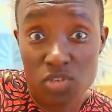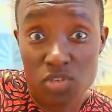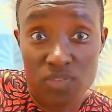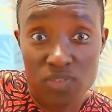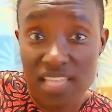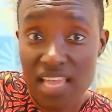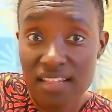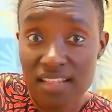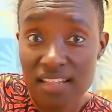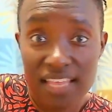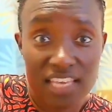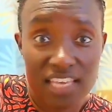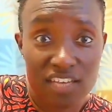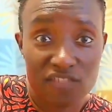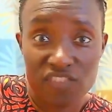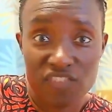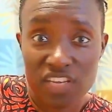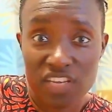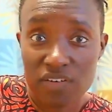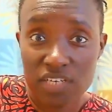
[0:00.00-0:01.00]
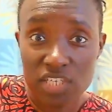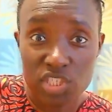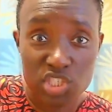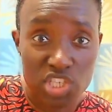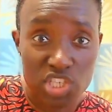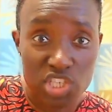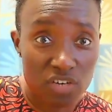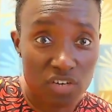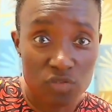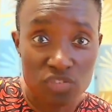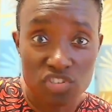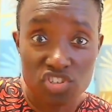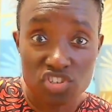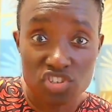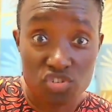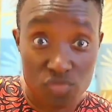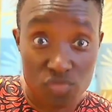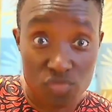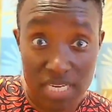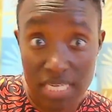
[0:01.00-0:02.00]
So it's kind of like a very general
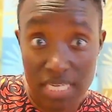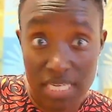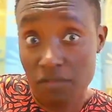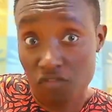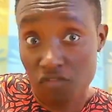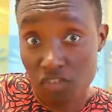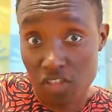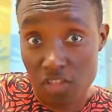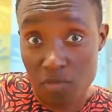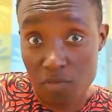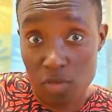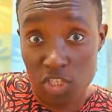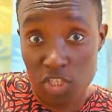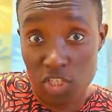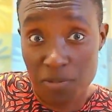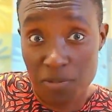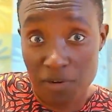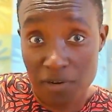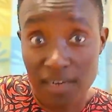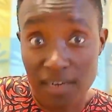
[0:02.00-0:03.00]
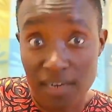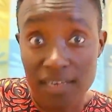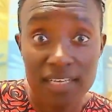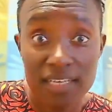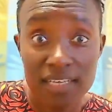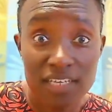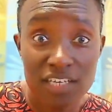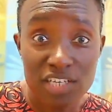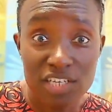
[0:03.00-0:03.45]
screen for the most part.